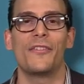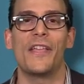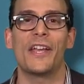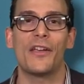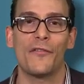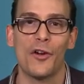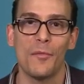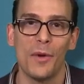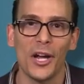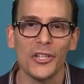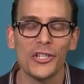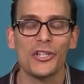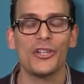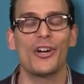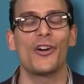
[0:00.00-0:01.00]
Thank you very
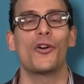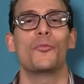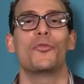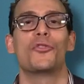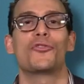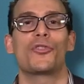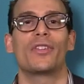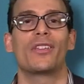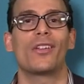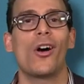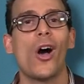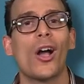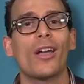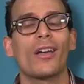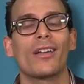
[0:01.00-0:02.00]
much. I hope you enjoyed the
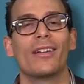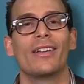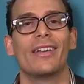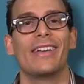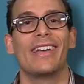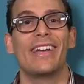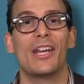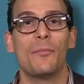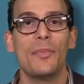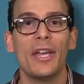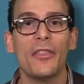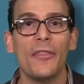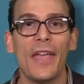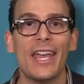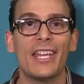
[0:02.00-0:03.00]
talk, and a
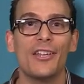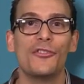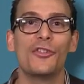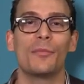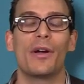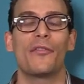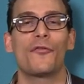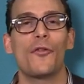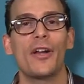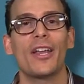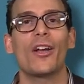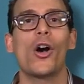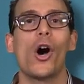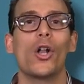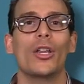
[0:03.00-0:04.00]
big thank you to my friend
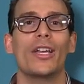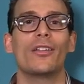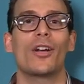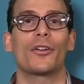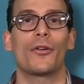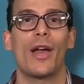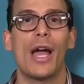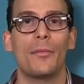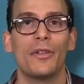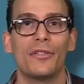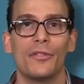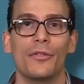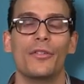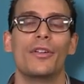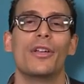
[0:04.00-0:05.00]
and colleague, Dr. Abhi
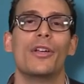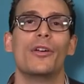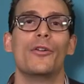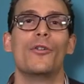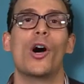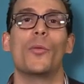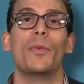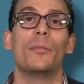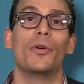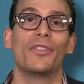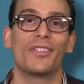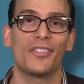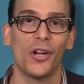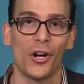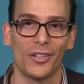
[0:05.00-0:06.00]
Sood, who helped me put
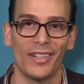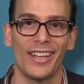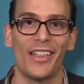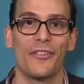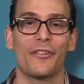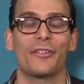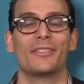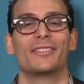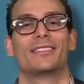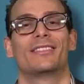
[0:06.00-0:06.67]
this talk together.